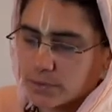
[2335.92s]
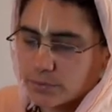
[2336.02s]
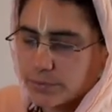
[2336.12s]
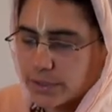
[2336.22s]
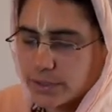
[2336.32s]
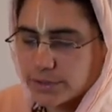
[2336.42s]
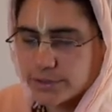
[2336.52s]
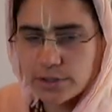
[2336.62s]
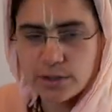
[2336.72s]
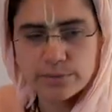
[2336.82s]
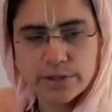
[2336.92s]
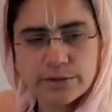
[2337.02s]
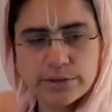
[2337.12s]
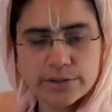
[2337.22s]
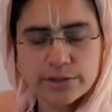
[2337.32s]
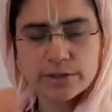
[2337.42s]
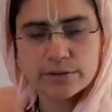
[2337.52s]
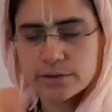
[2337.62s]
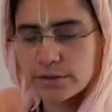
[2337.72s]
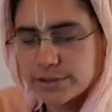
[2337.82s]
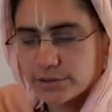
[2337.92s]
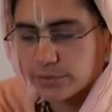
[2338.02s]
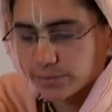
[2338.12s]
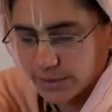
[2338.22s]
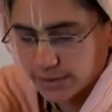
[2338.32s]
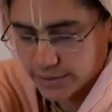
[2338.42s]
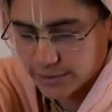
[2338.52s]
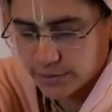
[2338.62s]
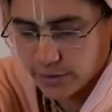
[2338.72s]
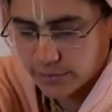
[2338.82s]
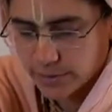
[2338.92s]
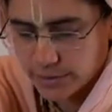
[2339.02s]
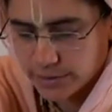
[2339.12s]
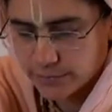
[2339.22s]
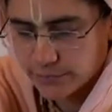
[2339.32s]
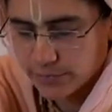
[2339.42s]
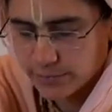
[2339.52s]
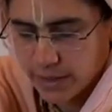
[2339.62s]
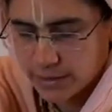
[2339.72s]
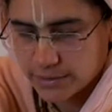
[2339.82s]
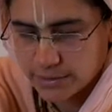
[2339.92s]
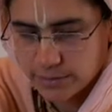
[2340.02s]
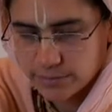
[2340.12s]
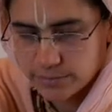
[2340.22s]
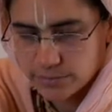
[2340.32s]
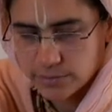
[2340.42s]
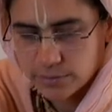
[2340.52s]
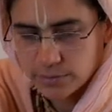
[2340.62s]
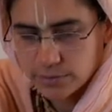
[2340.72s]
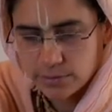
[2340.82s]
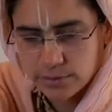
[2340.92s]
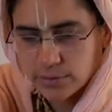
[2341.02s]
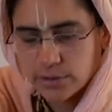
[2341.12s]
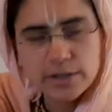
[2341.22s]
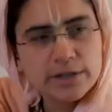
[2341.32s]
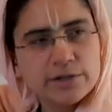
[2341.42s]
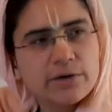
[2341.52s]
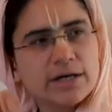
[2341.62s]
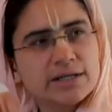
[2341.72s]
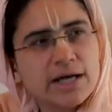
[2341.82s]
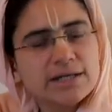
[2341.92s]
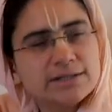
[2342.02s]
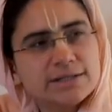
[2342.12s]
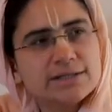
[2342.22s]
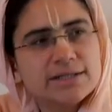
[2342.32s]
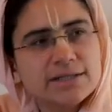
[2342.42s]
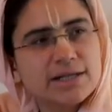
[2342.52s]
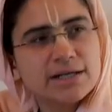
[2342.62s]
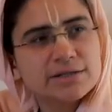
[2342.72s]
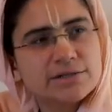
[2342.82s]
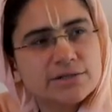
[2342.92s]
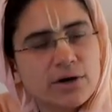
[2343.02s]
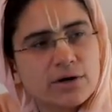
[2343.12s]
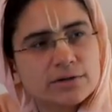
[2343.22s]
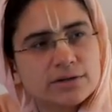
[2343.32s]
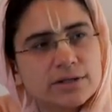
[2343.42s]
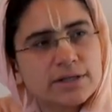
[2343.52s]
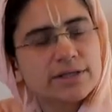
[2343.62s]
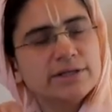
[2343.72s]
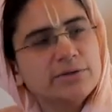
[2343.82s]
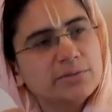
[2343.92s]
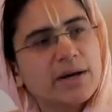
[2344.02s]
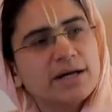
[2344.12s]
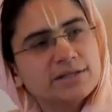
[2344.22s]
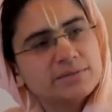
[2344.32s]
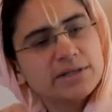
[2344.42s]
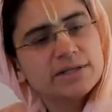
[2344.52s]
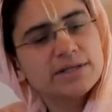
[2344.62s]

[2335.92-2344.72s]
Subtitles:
we can stop there, I think. It's a good place to stop, then a different pastime. I'd like to sing that song. Can you pass me a